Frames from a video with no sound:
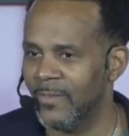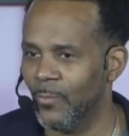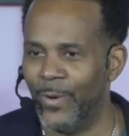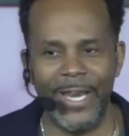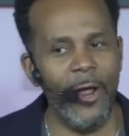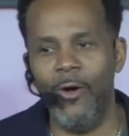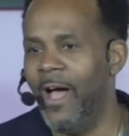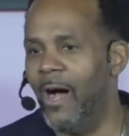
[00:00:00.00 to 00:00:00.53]

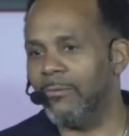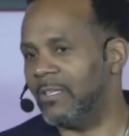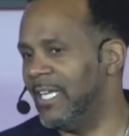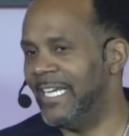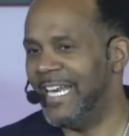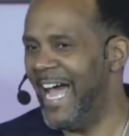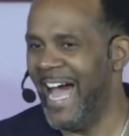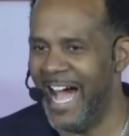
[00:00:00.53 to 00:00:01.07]
We don't help
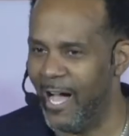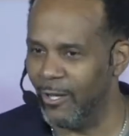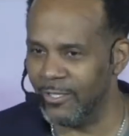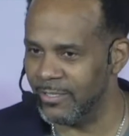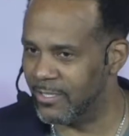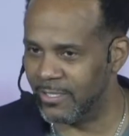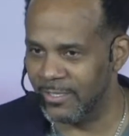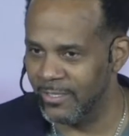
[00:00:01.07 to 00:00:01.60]
clean the
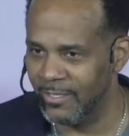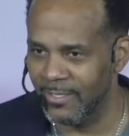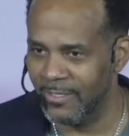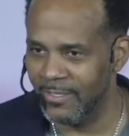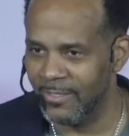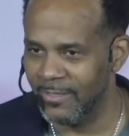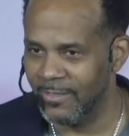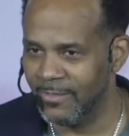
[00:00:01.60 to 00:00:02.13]
house.
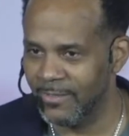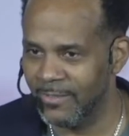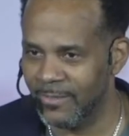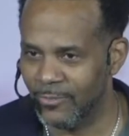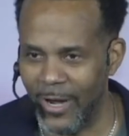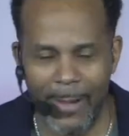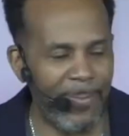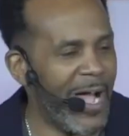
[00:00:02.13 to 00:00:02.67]

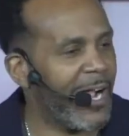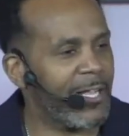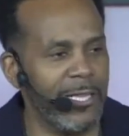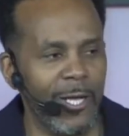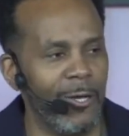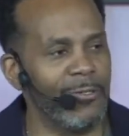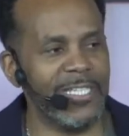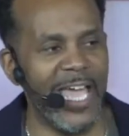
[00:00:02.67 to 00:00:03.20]
Drop our
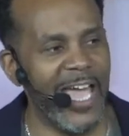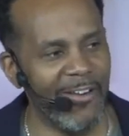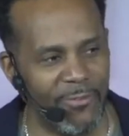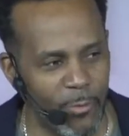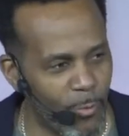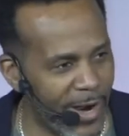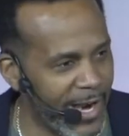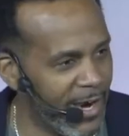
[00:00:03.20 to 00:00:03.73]
clothes
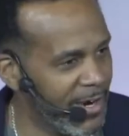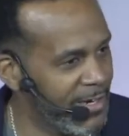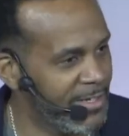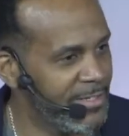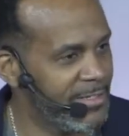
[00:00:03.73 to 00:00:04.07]
everywhere.